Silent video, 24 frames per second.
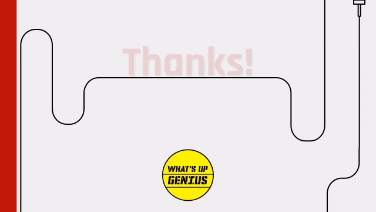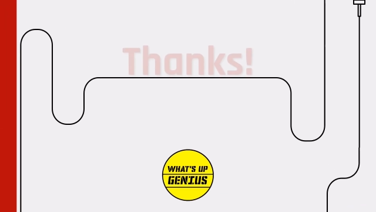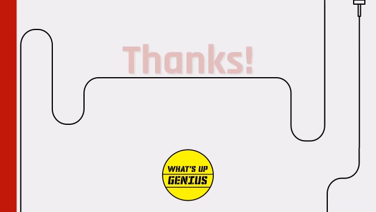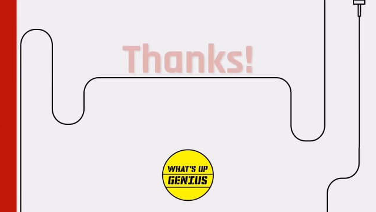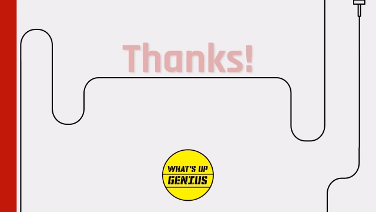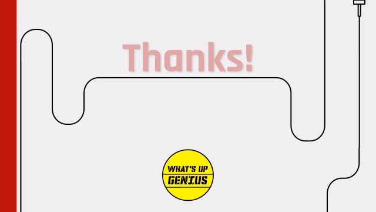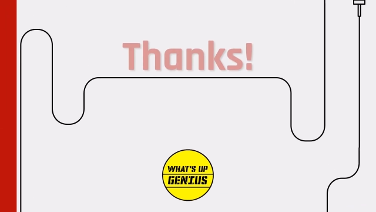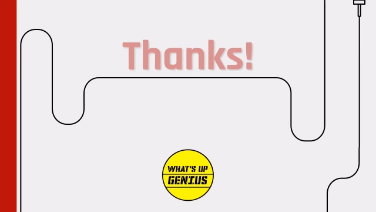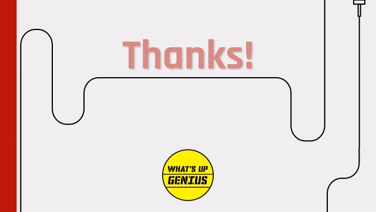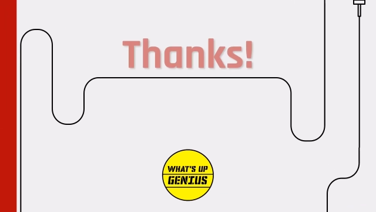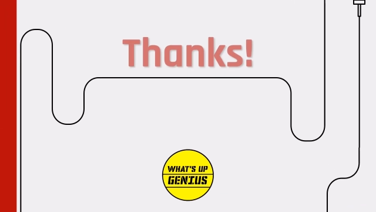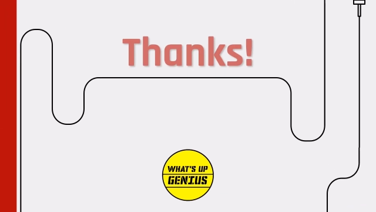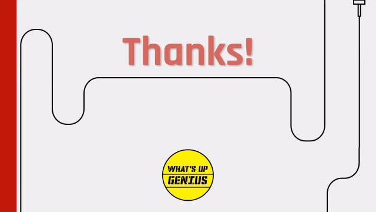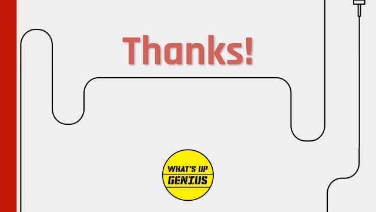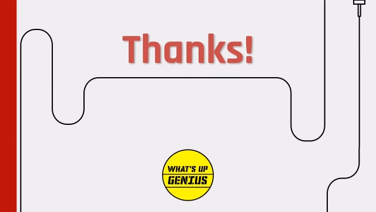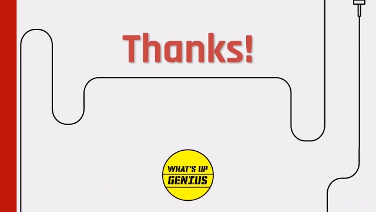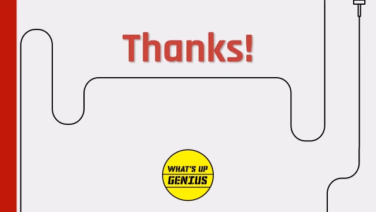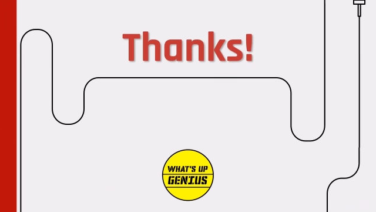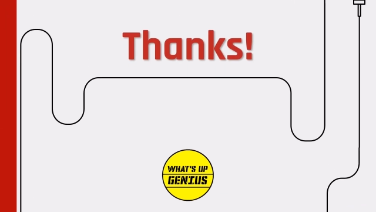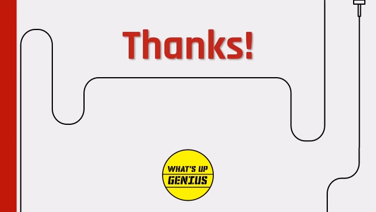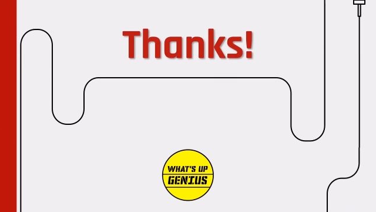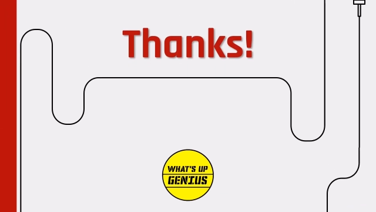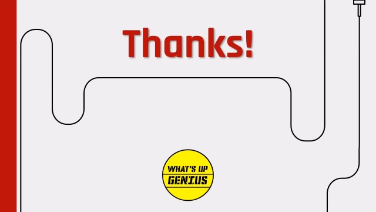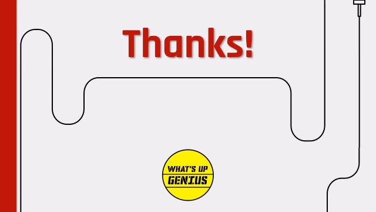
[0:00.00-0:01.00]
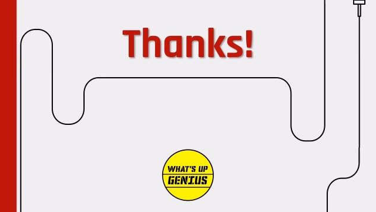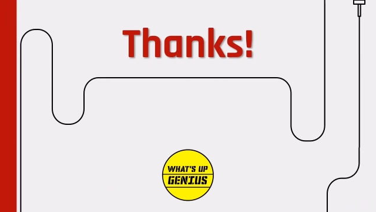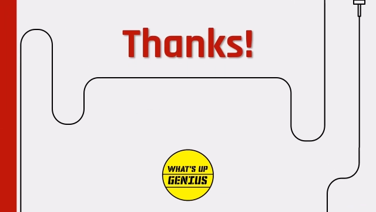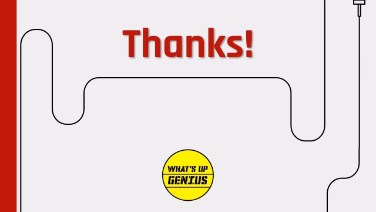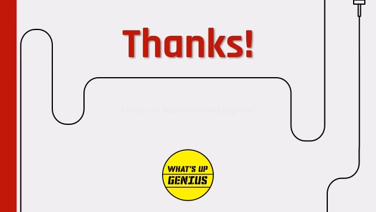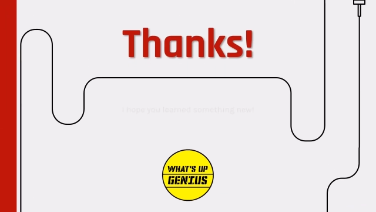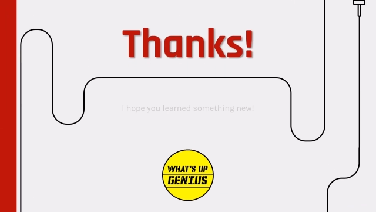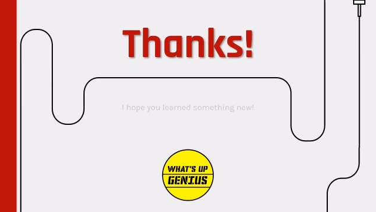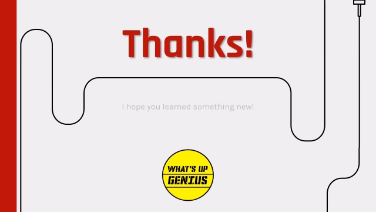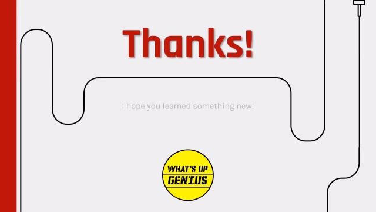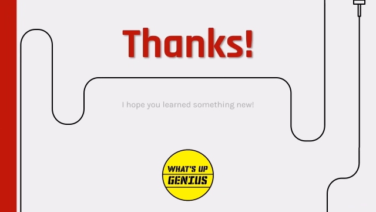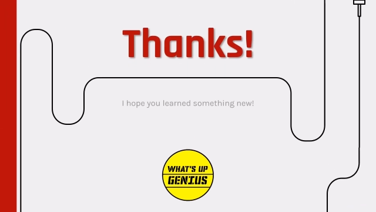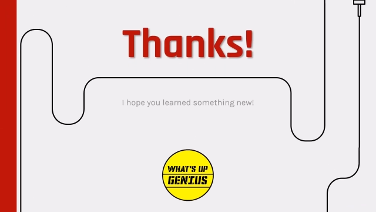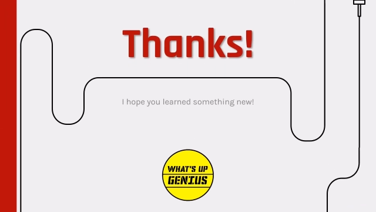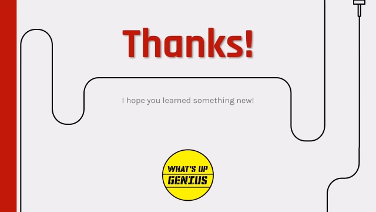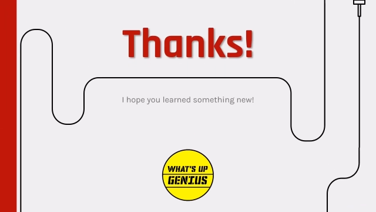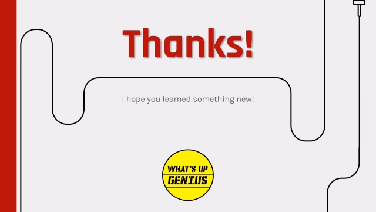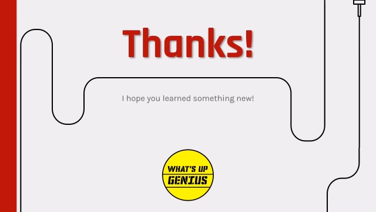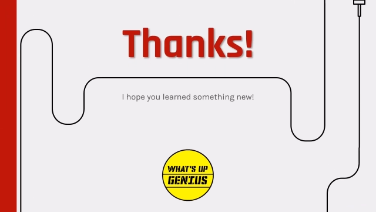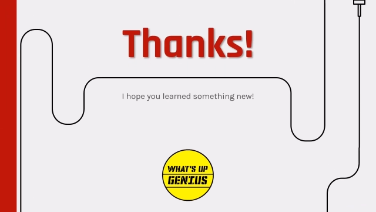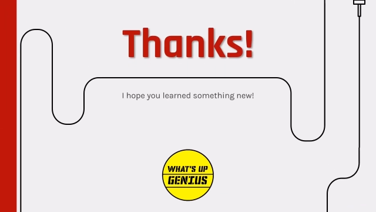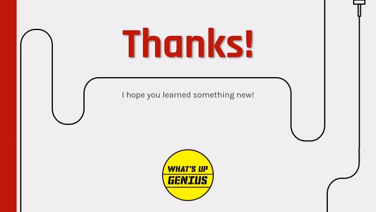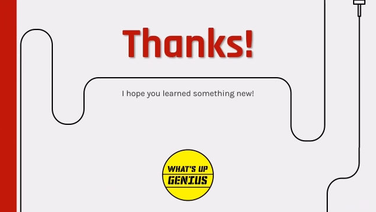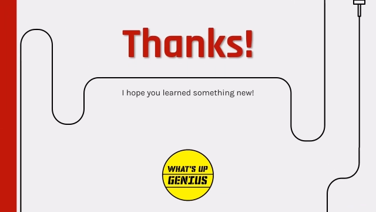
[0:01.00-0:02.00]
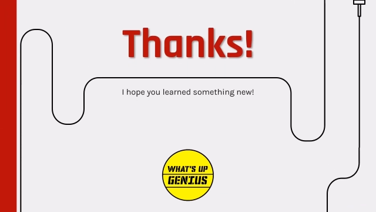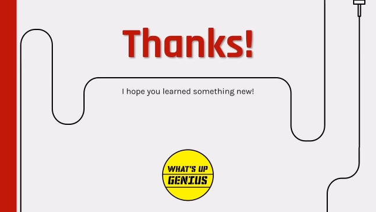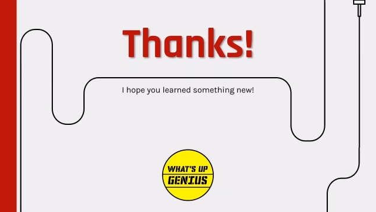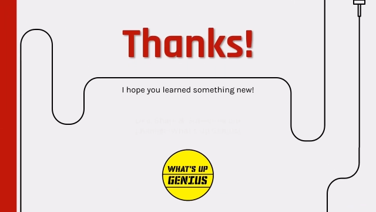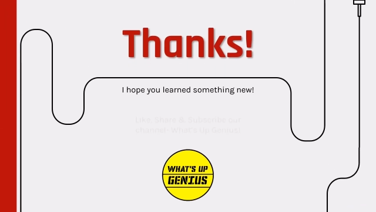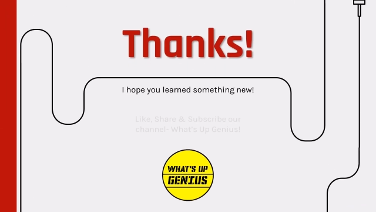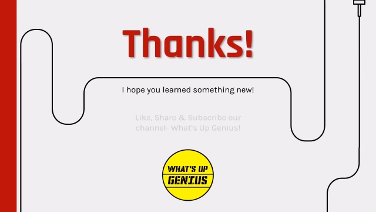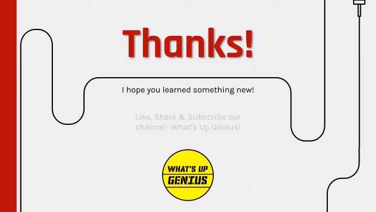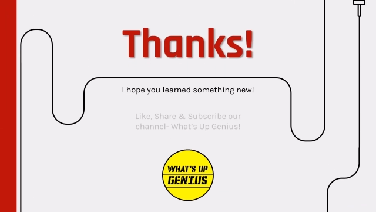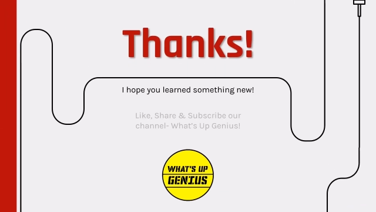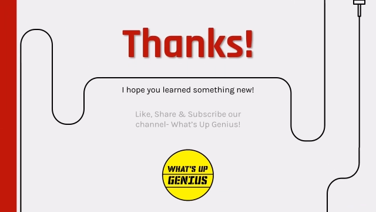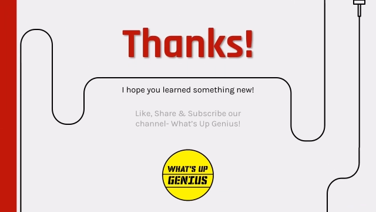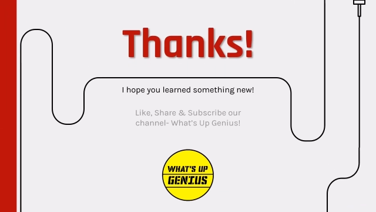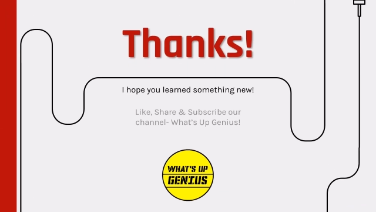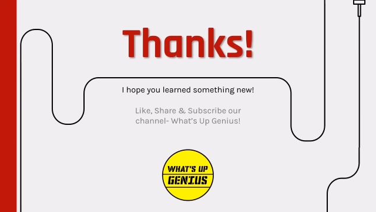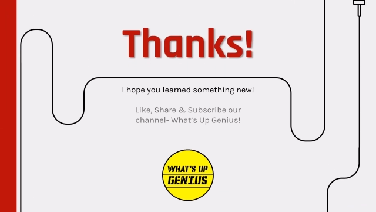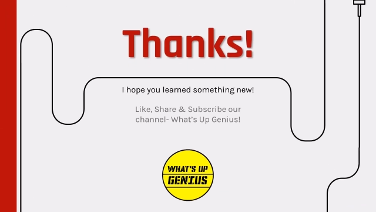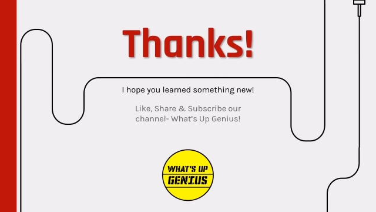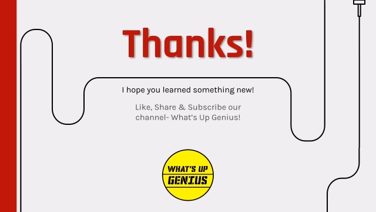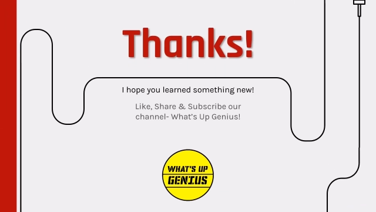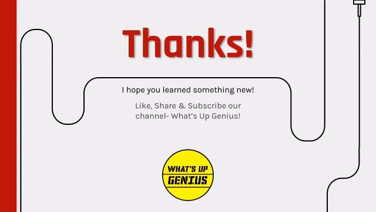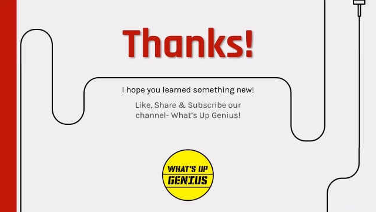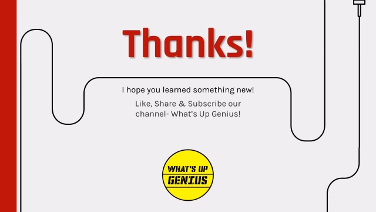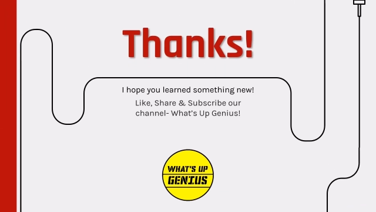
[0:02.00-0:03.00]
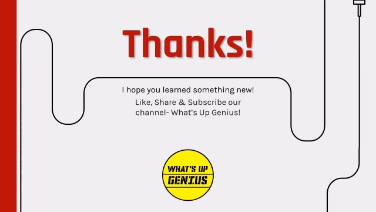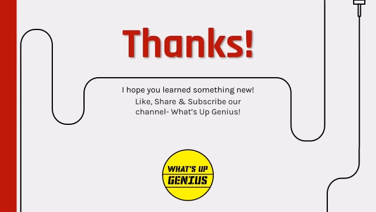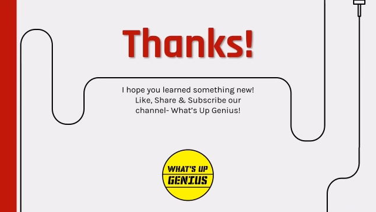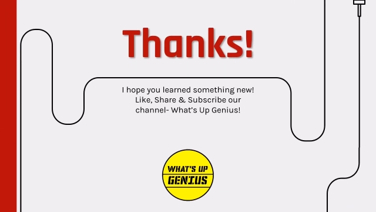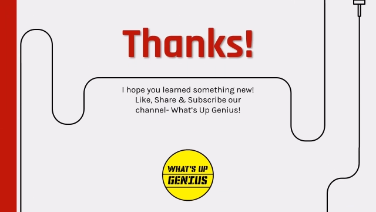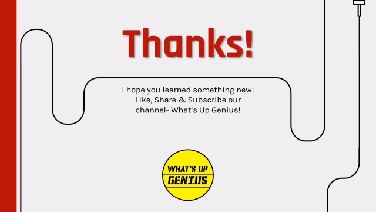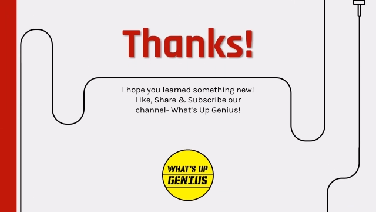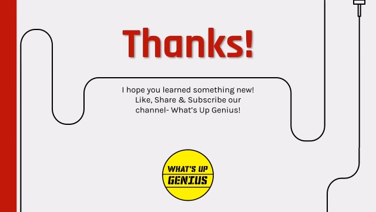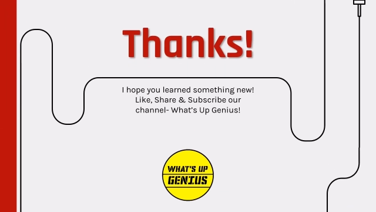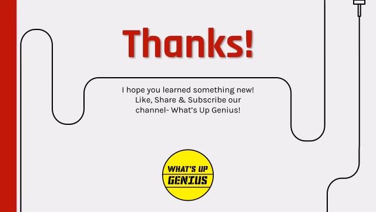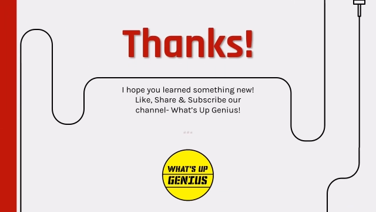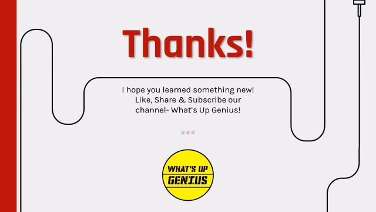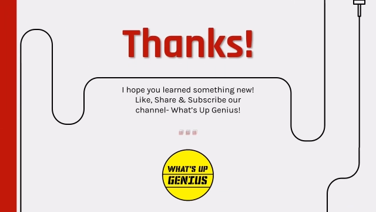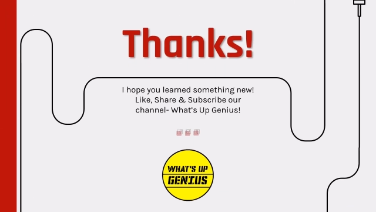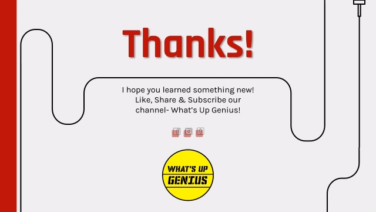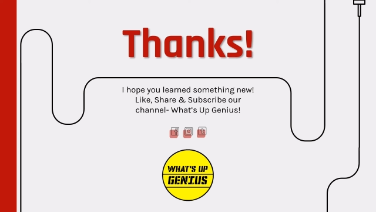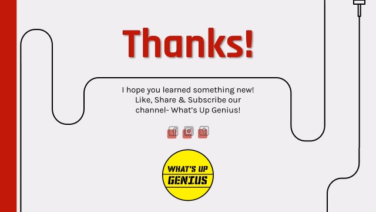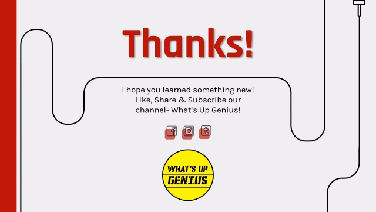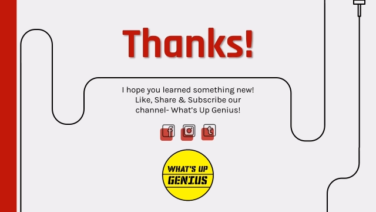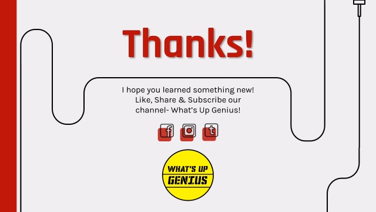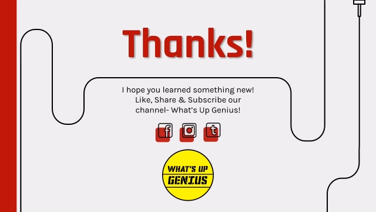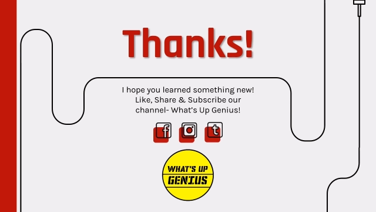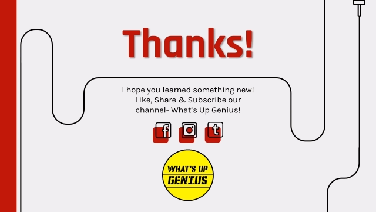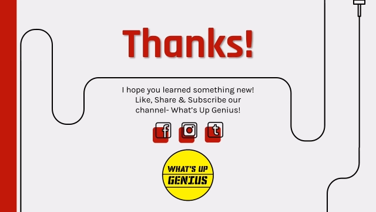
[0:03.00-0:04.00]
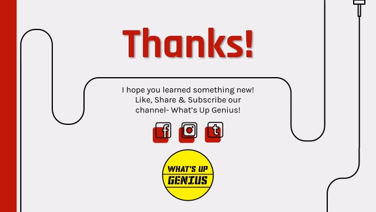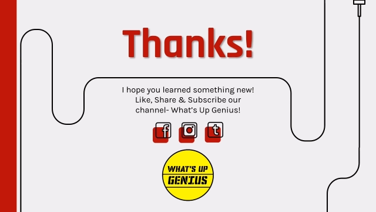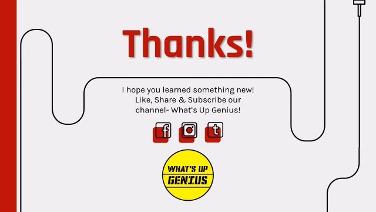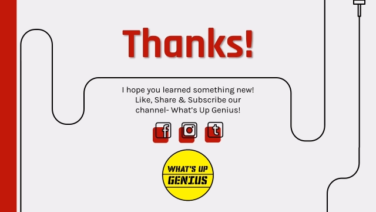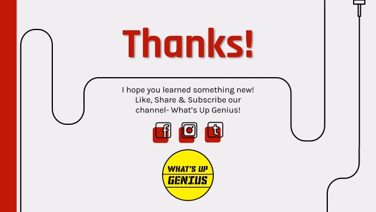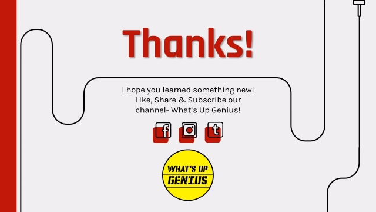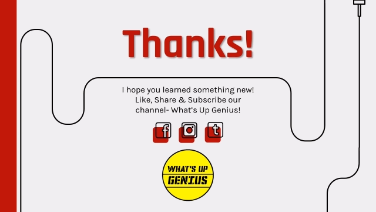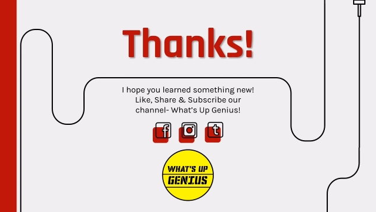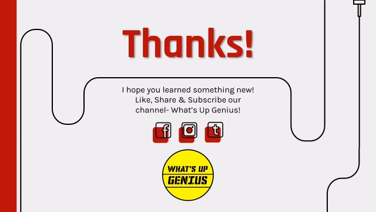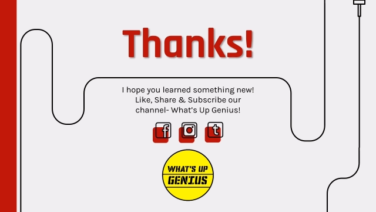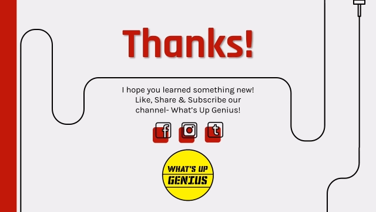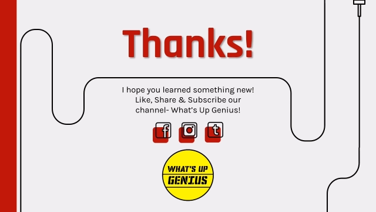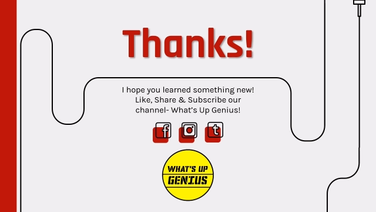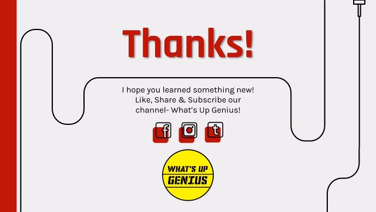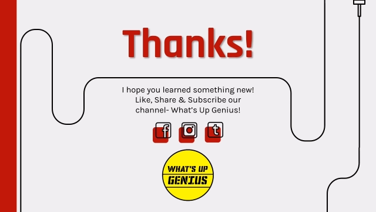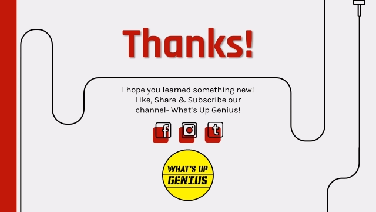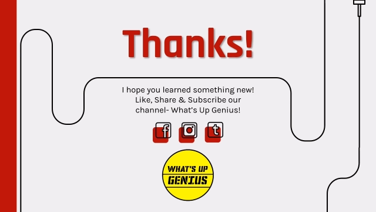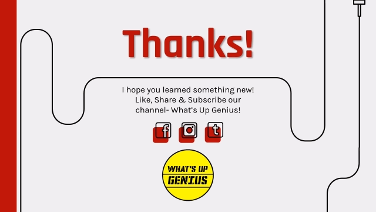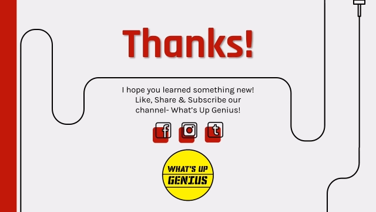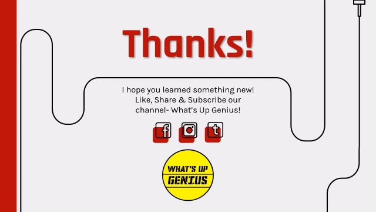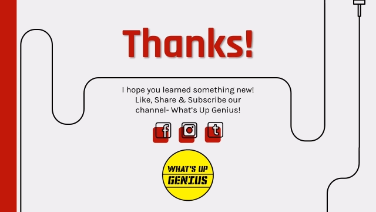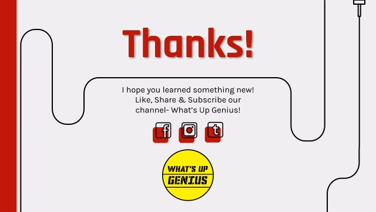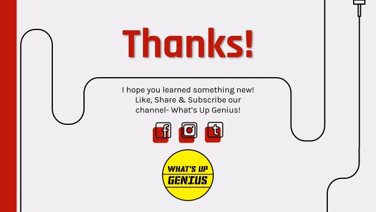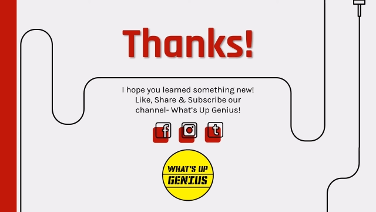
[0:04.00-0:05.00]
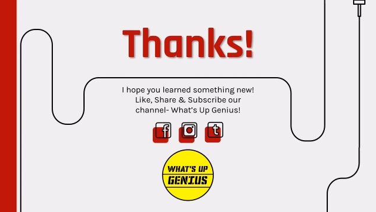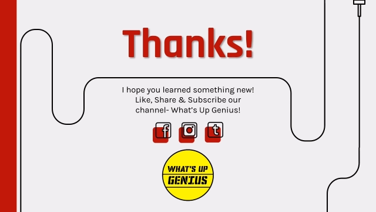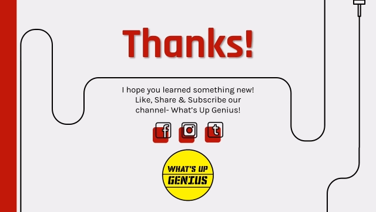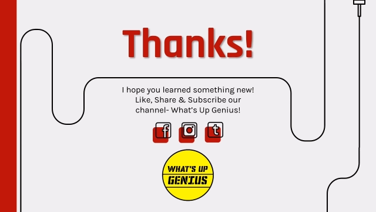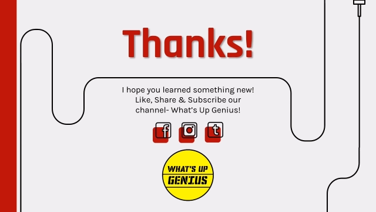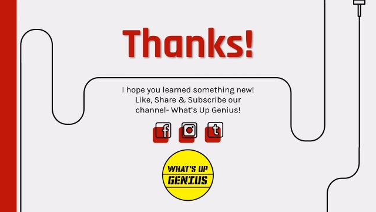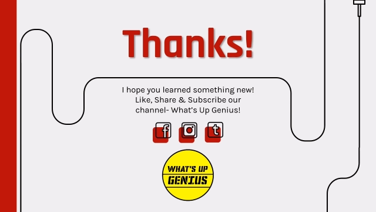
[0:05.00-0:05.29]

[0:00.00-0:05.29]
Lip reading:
No face is visible, so there are no lips to read.